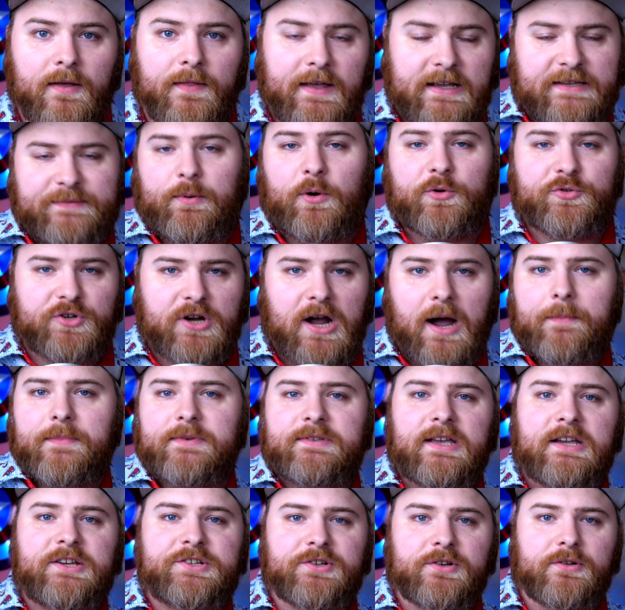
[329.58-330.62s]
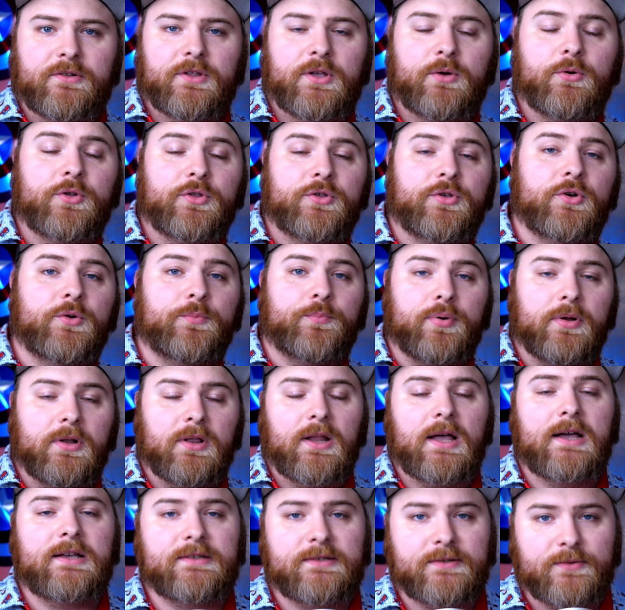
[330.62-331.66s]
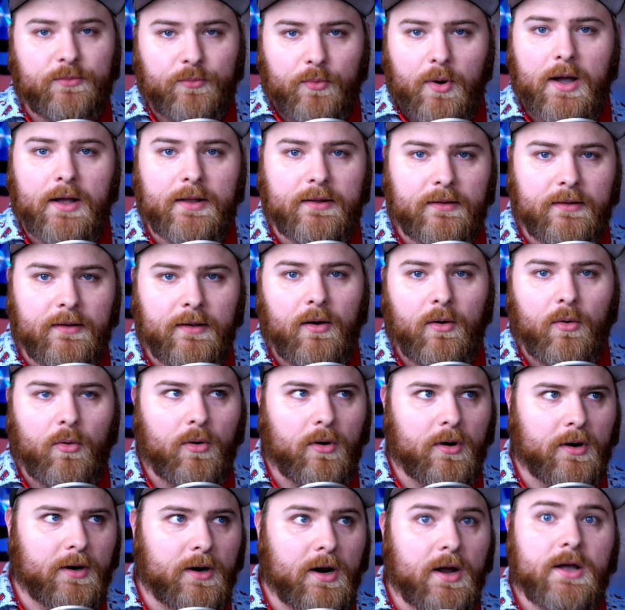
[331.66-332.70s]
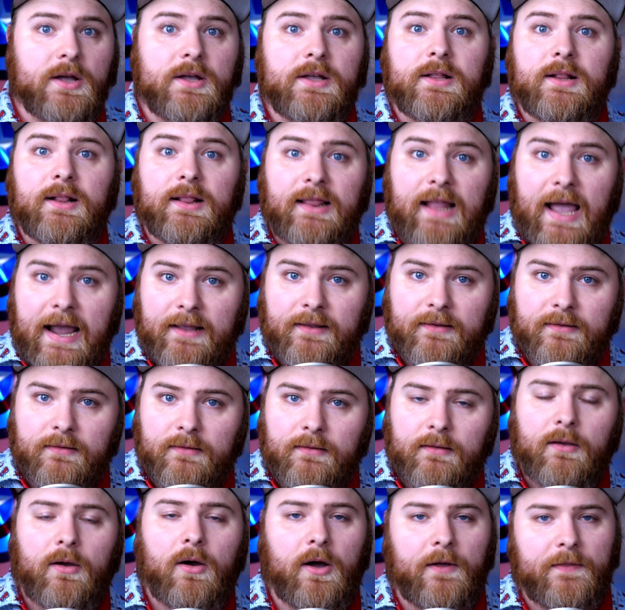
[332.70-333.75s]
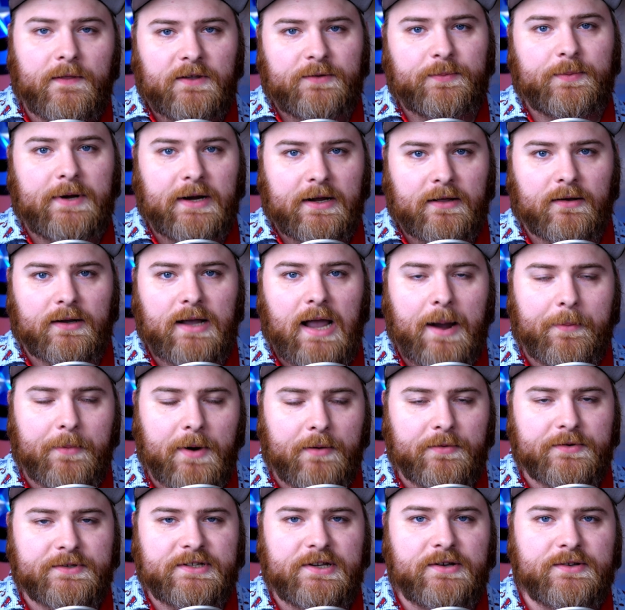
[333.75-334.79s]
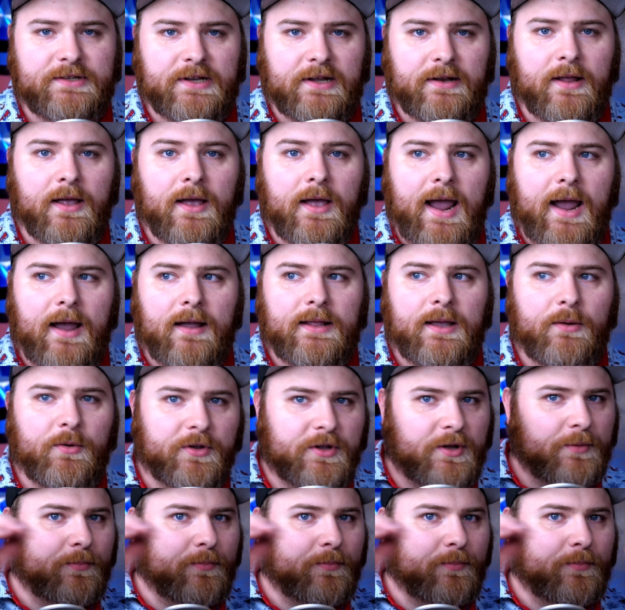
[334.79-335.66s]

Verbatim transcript: the exposure compensation. You would do plus one or lighten on this particular camera I was using and it would